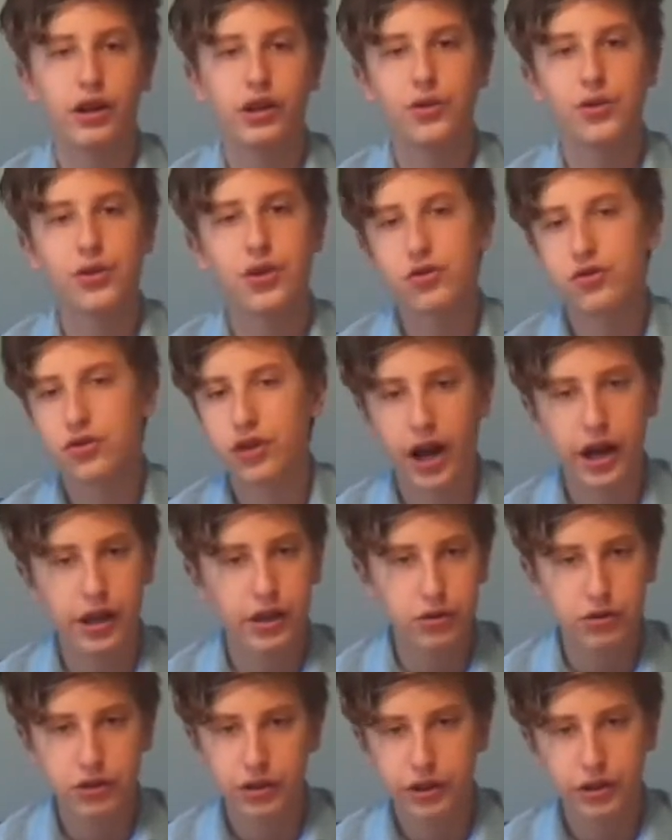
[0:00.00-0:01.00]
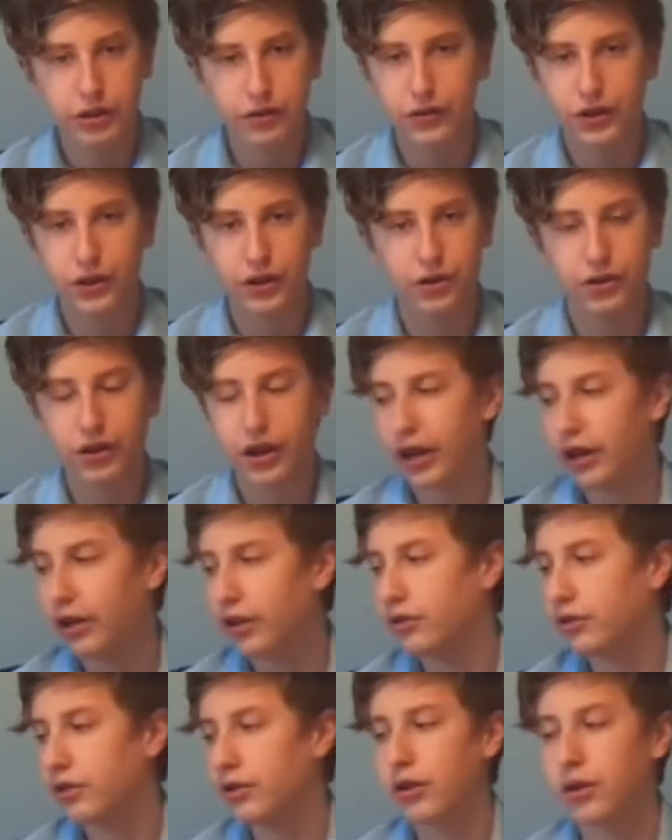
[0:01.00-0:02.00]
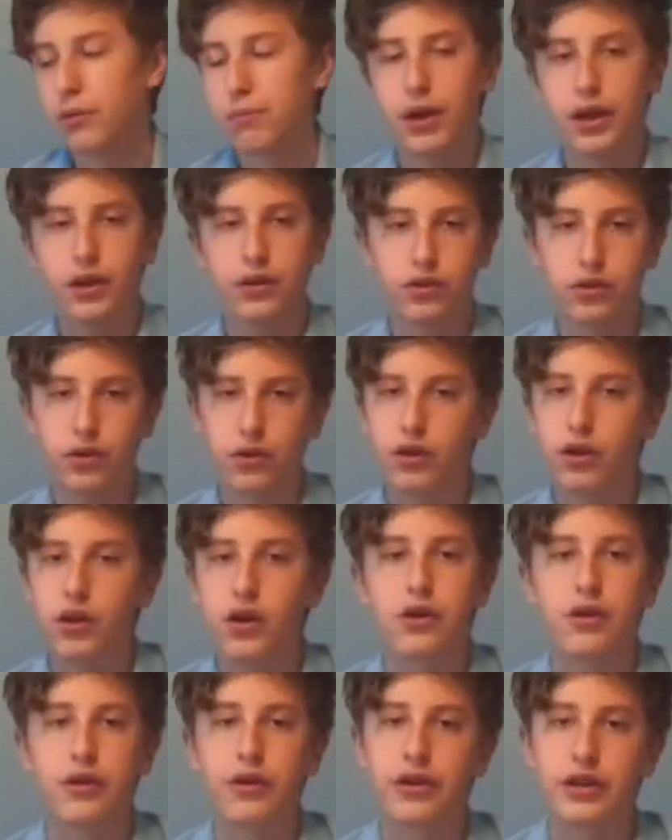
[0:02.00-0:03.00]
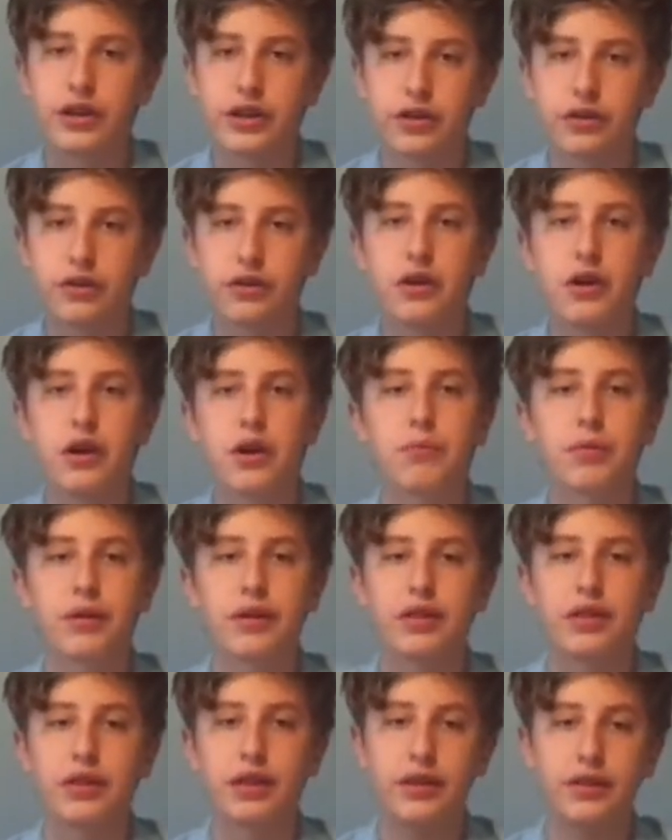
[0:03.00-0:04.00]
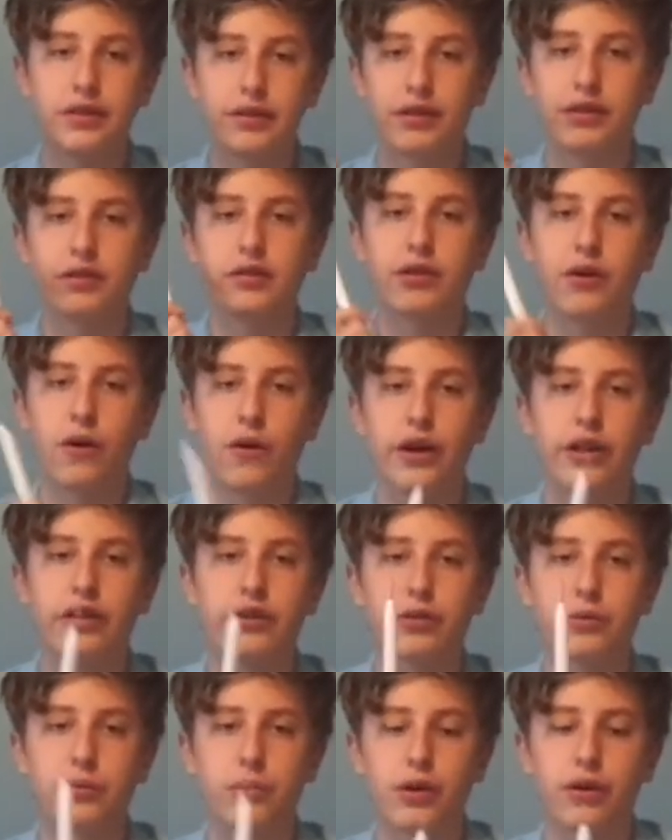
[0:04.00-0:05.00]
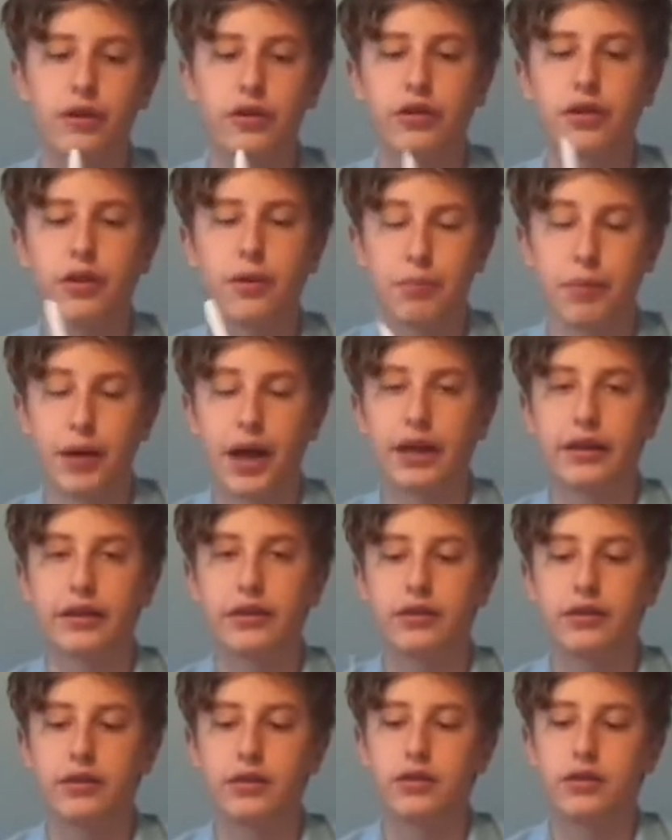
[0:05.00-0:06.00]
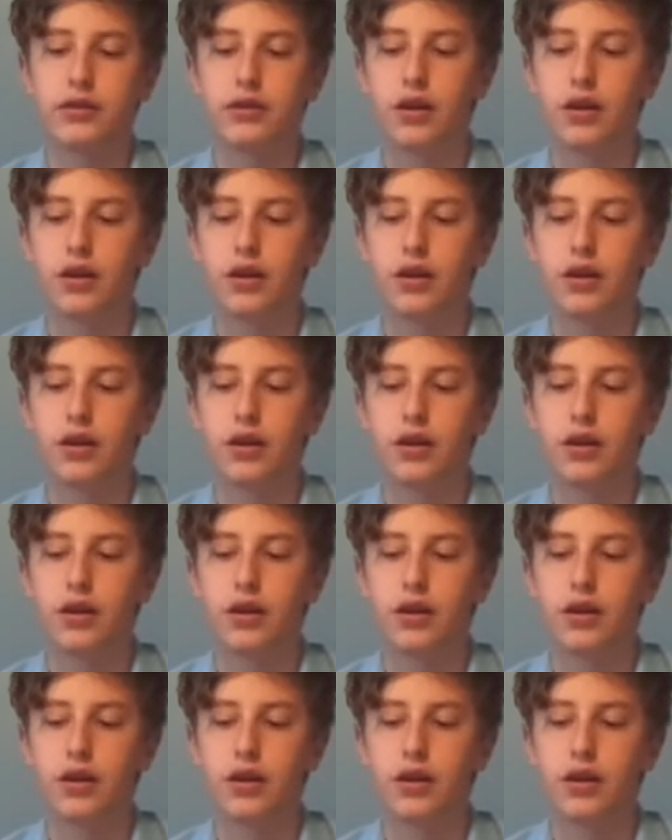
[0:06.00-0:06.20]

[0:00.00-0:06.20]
You can try using your fingernails or a pencil or a needle, but this is going to work the best.